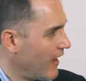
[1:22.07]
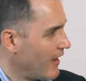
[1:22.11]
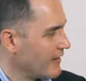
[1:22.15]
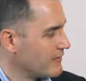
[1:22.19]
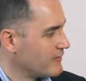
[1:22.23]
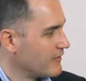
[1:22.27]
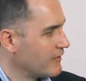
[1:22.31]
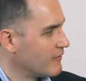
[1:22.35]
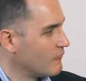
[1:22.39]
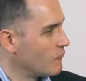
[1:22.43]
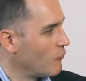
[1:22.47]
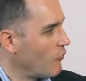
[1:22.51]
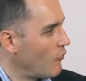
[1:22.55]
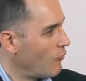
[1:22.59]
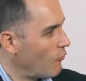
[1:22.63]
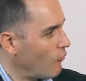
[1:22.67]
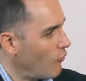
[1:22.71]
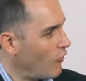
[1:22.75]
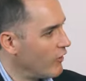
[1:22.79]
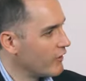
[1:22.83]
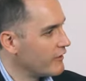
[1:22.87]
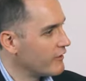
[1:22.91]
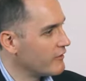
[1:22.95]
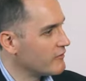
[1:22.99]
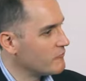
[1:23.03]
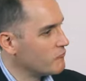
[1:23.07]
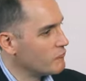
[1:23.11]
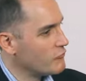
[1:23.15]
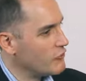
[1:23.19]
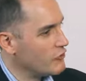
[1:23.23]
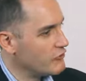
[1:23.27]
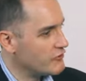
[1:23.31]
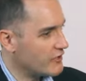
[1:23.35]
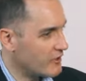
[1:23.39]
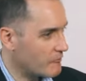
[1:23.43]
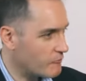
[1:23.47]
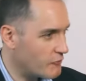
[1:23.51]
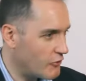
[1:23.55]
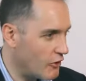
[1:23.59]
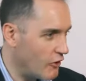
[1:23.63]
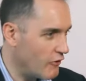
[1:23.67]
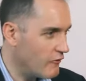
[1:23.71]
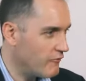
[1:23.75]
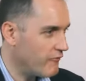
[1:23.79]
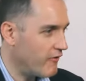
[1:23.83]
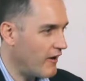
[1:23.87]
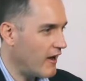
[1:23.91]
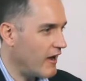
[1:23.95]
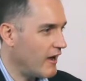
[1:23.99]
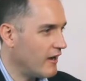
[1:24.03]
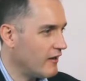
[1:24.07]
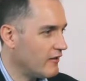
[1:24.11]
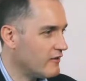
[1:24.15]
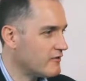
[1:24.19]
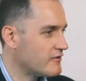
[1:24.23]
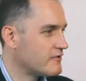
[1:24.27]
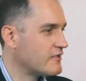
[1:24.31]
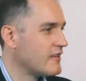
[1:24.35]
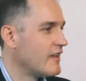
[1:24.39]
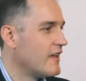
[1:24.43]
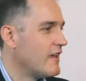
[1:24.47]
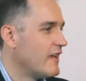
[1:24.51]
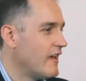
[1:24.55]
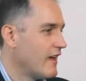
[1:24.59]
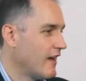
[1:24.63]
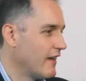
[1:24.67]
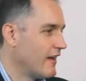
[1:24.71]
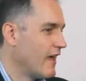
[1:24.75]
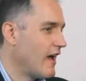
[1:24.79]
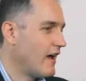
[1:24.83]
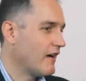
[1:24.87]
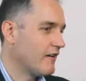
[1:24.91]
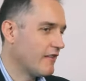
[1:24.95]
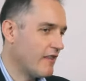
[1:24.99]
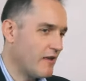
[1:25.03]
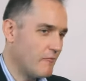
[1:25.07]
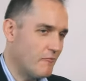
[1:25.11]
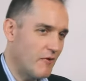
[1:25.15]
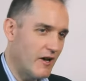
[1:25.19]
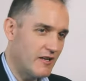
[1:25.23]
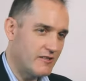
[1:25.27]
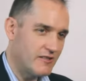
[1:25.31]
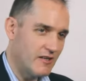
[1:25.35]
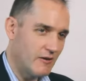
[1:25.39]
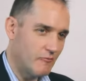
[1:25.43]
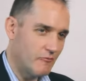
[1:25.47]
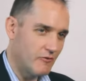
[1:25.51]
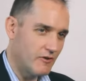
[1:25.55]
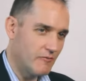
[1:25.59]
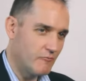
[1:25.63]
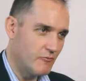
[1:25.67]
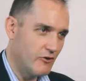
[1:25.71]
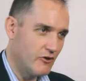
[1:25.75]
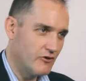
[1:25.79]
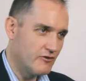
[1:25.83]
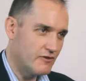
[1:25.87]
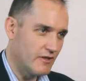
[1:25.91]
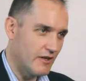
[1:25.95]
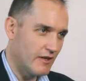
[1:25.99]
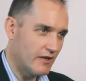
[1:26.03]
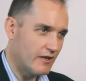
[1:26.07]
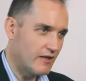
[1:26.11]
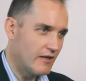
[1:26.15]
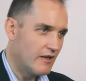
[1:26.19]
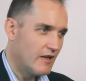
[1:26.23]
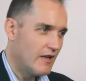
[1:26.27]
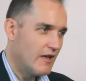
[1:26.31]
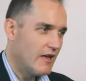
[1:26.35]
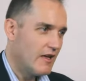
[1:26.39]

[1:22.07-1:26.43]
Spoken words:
as in what are music profiles and how do they match up with music.